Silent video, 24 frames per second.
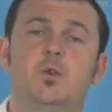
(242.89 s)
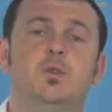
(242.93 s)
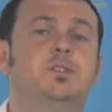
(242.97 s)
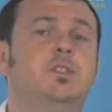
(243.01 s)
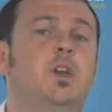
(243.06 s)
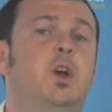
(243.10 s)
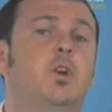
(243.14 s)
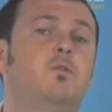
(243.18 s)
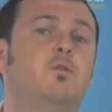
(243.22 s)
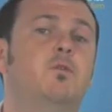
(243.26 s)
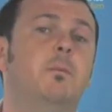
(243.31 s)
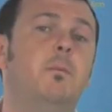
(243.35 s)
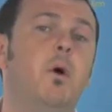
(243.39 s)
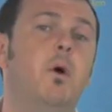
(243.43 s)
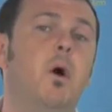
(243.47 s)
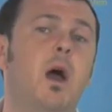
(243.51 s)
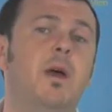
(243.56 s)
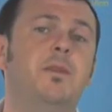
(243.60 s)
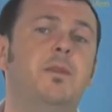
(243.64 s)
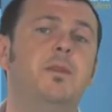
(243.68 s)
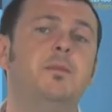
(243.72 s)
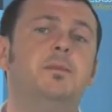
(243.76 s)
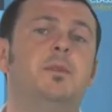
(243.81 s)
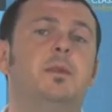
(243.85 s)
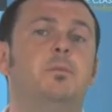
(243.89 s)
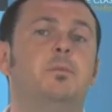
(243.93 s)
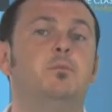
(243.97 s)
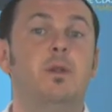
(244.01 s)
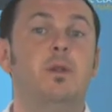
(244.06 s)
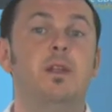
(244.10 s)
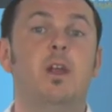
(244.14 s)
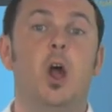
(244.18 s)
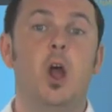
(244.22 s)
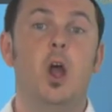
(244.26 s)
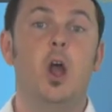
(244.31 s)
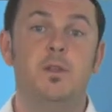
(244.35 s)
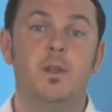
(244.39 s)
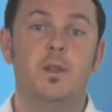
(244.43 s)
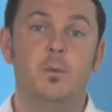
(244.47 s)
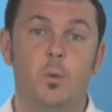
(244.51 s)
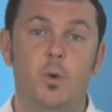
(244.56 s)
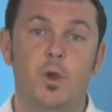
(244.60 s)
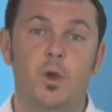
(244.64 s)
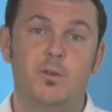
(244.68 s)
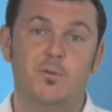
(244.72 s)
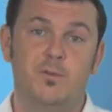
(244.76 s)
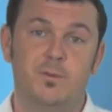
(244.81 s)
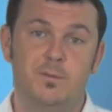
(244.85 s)
So remind them to bring home some
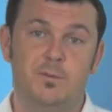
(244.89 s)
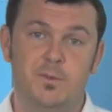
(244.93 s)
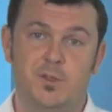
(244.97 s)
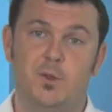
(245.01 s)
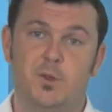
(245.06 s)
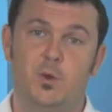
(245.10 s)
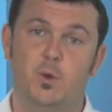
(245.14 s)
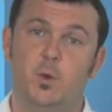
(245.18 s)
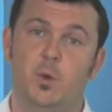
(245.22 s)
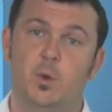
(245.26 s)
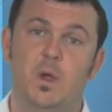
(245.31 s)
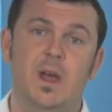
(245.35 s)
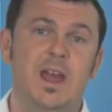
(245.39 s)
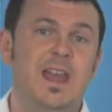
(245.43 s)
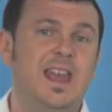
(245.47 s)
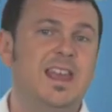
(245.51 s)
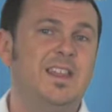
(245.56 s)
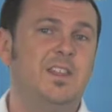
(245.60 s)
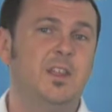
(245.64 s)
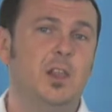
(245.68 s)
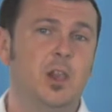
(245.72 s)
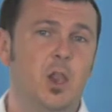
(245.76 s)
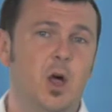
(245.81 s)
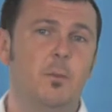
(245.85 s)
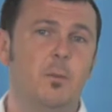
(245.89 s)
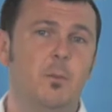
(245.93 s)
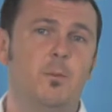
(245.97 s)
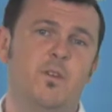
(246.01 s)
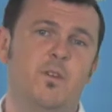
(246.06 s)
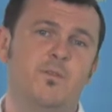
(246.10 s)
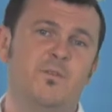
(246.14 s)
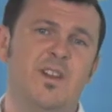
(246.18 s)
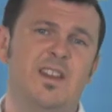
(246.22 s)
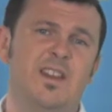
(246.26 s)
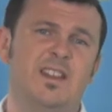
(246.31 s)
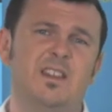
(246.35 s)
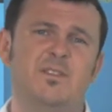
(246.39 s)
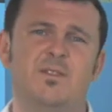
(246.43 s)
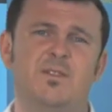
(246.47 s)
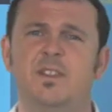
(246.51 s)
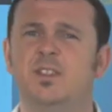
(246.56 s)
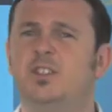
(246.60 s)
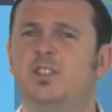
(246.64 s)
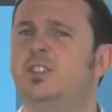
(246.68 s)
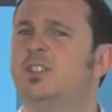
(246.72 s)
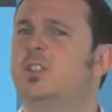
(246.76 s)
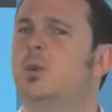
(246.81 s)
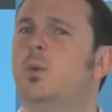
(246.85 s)
work from school. It's a lot more effective
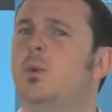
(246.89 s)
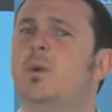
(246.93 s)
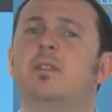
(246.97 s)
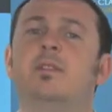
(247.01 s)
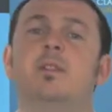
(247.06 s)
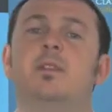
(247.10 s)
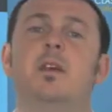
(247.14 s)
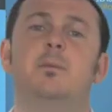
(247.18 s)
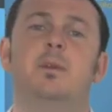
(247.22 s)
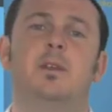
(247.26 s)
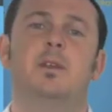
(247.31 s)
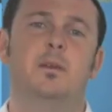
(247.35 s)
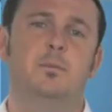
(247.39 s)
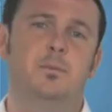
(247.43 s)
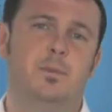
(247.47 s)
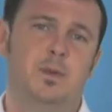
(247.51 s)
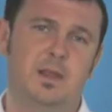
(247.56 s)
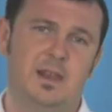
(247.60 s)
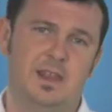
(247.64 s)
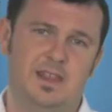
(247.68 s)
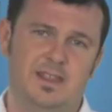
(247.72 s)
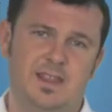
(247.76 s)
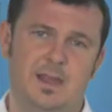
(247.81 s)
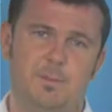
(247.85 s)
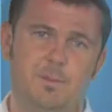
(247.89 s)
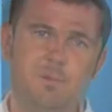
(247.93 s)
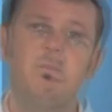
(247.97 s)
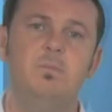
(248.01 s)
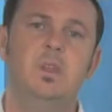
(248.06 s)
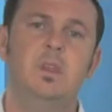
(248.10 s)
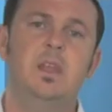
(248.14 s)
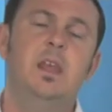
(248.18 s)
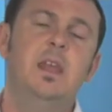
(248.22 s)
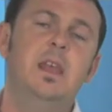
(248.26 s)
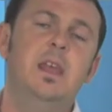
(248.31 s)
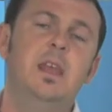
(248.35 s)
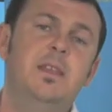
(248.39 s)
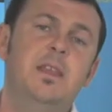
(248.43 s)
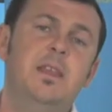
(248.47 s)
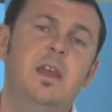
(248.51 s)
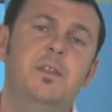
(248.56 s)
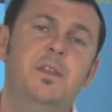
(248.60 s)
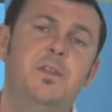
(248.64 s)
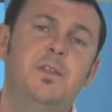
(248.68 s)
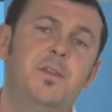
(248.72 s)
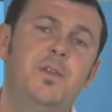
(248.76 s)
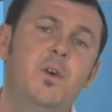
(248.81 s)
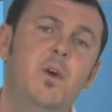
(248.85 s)
than just doing something completely separate. Now, the
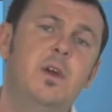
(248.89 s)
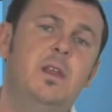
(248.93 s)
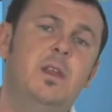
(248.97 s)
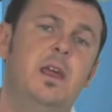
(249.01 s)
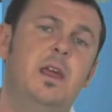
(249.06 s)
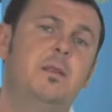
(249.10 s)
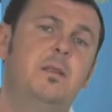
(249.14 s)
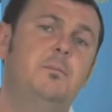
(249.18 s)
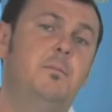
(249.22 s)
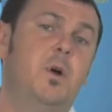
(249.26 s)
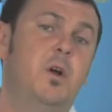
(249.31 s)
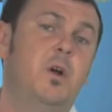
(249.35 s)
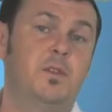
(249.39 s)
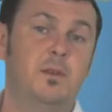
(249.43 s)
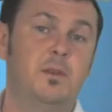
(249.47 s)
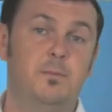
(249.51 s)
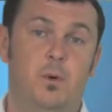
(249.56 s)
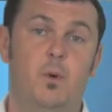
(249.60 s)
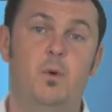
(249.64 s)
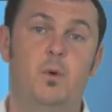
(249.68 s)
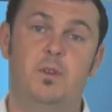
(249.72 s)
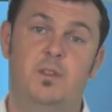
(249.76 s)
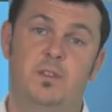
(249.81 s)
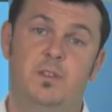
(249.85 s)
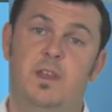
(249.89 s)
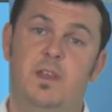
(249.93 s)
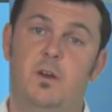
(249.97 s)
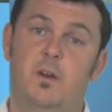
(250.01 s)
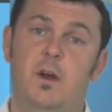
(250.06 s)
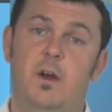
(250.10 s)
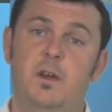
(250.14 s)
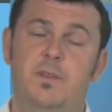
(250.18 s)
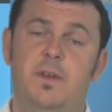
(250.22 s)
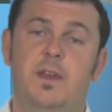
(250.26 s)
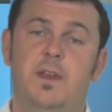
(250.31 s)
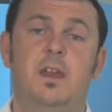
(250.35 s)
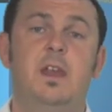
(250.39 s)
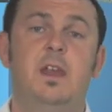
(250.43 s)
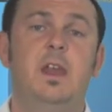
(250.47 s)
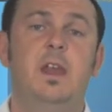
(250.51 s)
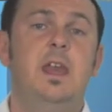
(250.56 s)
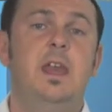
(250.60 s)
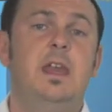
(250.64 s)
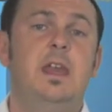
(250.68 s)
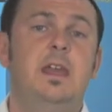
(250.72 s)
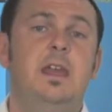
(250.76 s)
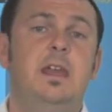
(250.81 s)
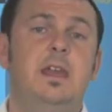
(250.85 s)
third and most important thing, I think,
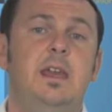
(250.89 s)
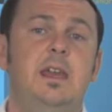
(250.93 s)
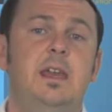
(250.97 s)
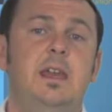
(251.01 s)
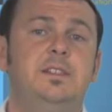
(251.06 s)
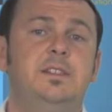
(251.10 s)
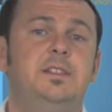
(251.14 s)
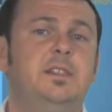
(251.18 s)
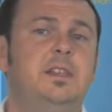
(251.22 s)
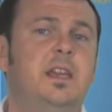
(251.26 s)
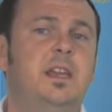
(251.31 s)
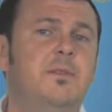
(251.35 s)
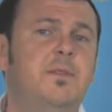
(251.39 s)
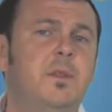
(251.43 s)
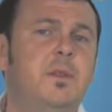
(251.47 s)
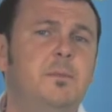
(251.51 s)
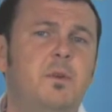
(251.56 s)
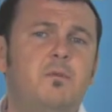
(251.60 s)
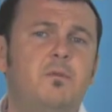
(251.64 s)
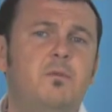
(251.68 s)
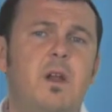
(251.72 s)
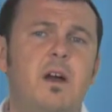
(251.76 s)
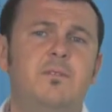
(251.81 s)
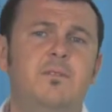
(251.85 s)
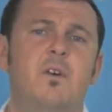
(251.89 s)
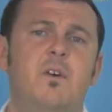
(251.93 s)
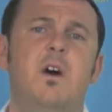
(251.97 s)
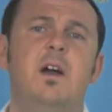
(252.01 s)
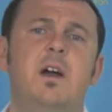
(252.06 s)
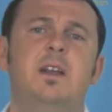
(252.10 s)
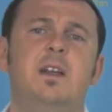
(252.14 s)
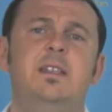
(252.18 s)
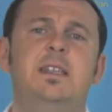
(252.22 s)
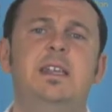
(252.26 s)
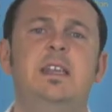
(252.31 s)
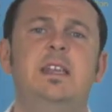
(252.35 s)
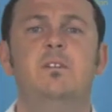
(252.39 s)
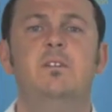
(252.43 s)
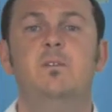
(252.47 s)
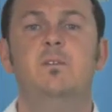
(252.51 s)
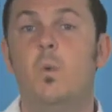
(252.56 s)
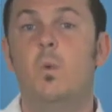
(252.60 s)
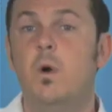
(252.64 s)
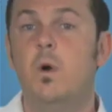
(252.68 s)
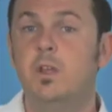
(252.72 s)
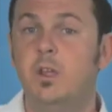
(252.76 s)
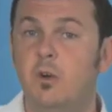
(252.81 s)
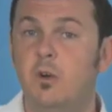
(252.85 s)
is to give them a rough idea of
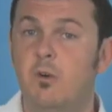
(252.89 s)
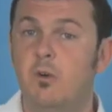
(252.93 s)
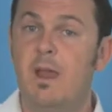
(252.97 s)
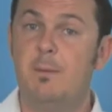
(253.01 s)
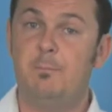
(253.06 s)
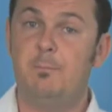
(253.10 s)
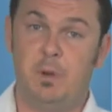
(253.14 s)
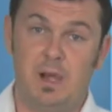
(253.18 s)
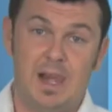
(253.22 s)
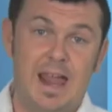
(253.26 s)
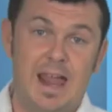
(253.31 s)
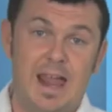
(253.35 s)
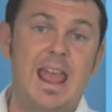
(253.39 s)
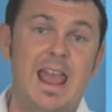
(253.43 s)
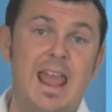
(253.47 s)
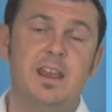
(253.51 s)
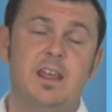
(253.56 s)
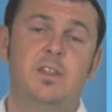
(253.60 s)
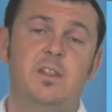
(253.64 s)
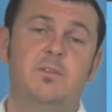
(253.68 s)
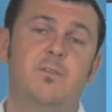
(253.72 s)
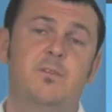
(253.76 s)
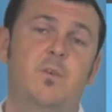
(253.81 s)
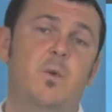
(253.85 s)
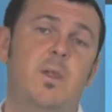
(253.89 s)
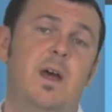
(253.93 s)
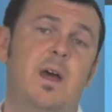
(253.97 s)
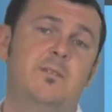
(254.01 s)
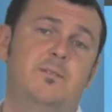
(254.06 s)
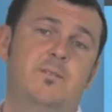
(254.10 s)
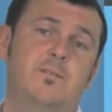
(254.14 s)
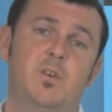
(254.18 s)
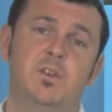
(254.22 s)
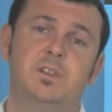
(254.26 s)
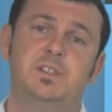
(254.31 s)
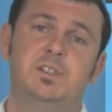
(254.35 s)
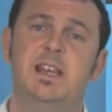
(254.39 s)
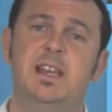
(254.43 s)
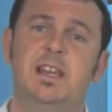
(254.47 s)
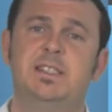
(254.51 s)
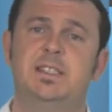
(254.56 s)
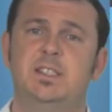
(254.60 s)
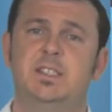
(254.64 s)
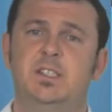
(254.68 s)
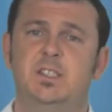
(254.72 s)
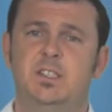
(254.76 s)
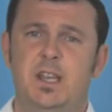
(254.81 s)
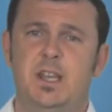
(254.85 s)
what your plan is for that first
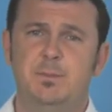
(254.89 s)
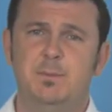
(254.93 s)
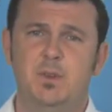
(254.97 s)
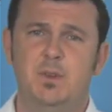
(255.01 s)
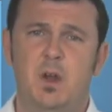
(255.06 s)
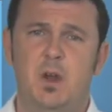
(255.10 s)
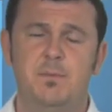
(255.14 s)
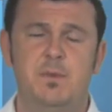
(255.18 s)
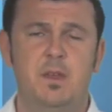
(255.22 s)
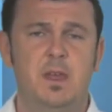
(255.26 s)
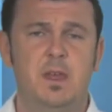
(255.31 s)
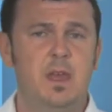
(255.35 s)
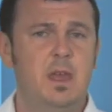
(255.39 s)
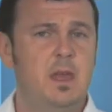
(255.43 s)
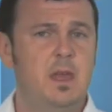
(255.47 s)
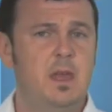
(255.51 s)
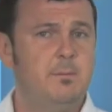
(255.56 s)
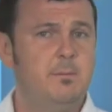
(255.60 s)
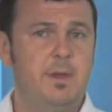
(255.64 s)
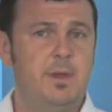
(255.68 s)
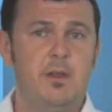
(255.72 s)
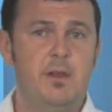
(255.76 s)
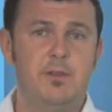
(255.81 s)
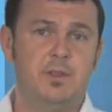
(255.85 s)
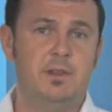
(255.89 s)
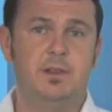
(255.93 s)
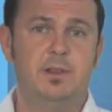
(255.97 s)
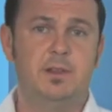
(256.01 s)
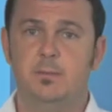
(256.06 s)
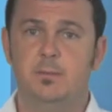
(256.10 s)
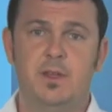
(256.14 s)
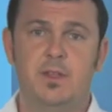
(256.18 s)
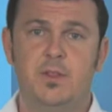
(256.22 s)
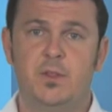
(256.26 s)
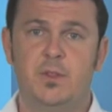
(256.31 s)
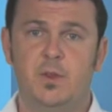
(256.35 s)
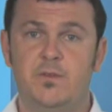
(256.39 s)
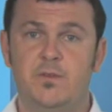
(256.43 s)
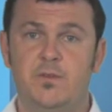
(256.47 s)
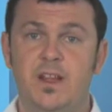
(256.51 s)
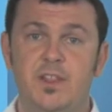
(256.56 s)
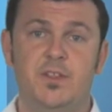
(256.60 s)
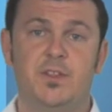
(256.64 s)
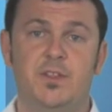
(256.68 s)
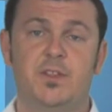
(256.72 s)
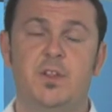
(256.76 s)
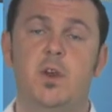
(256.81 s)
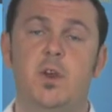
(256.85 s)
lesson. Sometimes parents are a little bit sort of
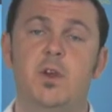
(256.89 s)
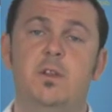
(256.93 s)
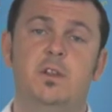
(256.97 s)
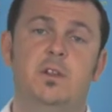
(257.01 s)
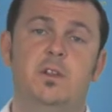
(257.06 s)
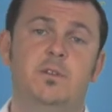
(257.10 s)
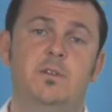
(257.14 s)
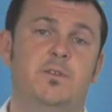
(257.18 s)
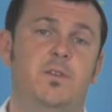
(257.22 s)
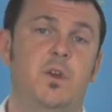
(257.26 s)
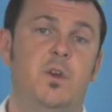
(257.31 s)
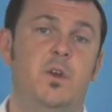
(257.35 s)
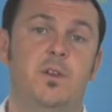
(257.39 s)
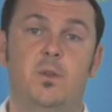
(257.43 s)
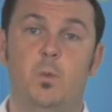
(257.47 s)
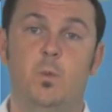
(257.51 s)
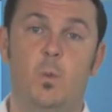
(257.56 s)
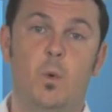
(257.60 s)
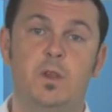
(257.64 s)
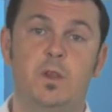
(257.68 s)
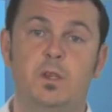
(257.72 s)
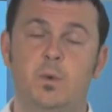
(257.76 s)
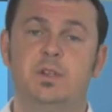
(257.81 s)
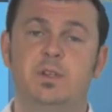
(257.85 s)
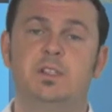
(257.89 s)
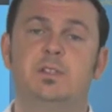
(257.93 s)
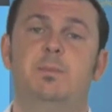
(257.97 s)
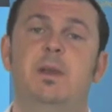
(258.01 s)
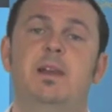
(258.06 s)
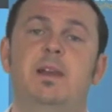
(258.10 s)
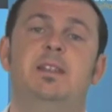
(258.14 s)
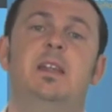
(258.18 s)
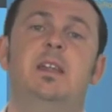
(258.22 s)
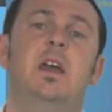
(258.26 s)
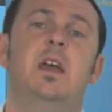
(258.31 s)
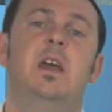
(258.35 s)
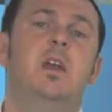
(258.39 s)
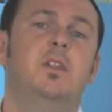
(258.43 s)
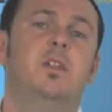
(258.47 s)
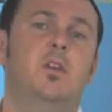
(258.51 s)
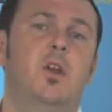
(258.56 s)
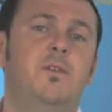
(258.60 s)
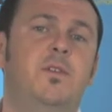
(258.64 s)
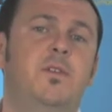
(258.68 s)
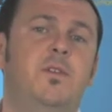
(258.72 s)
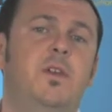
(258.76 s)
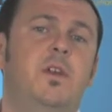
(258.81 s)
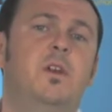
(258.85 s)
uncertain at first of what to expect. So
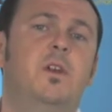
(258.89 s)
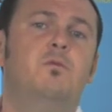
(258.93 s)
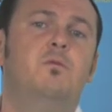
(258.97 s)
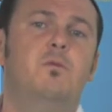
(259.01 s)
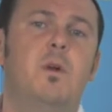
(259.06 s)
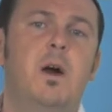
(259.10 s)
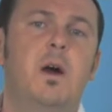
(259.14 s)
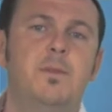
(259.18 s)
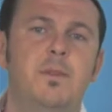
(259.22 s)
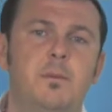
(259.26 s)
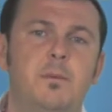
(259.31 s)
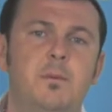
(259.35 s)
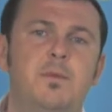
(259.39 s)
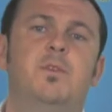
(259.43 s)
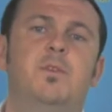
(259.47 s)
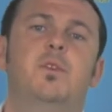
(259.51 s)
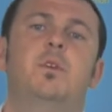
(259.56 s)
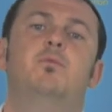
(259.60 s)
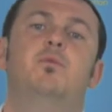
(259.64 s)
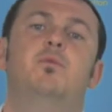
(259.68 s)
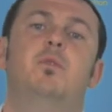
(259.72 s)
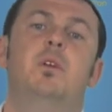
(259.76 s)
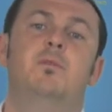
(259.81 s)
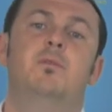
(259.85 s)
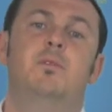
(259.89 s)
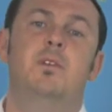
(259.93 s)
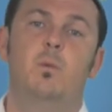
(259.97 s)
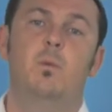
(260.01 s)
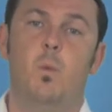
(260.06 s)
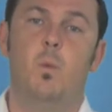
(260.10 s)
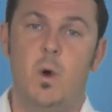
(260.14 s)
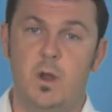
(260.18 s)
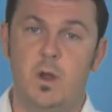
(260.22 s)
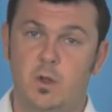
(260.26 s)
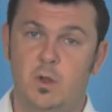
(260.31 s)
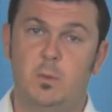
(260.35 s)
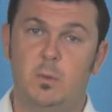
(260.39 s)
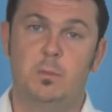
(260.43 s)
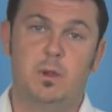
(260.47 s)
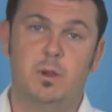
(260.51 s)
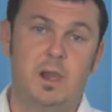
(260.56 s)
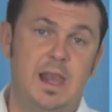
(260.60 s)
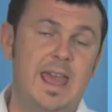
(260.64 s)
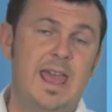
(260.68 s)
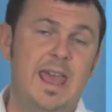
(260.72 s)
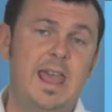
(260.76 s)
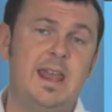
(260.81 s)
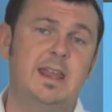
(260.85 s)
if you can run them through briefly what your
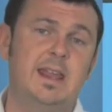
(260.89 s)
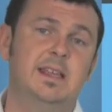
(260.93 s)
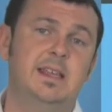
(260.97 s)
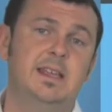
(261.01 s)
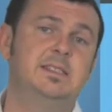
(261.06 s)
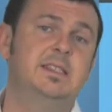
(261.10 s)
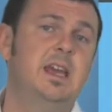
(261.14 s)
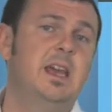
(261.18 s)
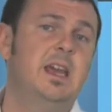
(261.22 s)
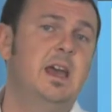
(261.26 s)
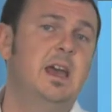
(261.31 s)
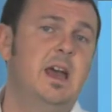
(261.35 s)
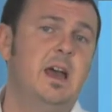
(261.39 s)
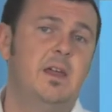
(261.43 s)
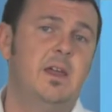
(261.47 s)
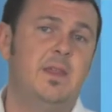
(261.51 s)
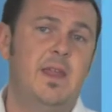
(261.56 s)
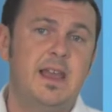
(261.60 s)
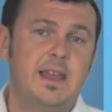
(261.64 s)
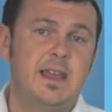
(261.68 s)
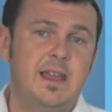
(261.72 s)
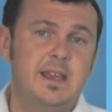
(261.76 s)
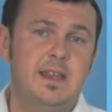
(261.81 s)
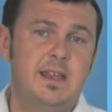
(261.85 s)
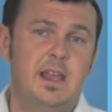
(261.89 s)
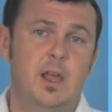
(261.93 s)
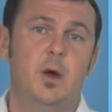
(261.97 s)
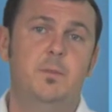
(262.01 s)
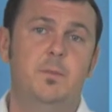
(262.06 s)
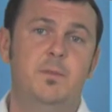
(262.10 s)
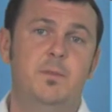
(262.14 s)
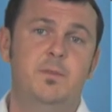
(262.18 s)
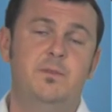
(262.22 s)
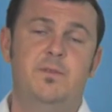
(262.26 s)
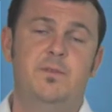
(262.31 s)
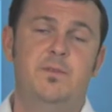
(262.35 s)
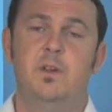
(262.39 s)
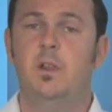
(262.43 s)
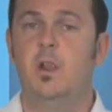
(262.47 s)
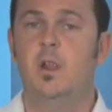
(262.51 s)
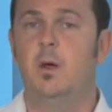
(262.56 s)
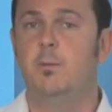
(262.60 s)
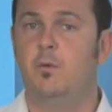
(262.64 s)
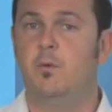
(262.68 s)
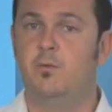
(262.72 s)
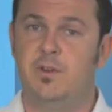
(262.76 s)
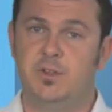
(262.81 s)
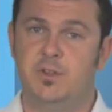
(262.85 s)
plan is, that can help them feel a lot
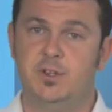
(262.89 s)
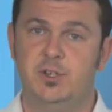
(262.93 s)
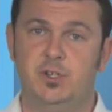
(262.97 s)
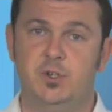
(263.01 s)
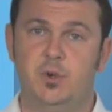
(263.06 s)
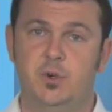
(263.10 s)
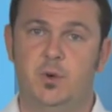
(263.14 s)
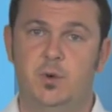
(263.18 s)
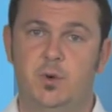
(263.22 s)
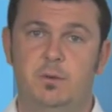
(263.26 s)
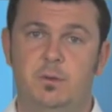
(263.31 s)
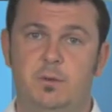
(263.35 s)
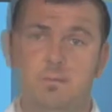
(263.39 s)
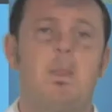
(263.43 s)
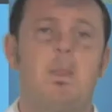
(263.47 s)
more rest assured.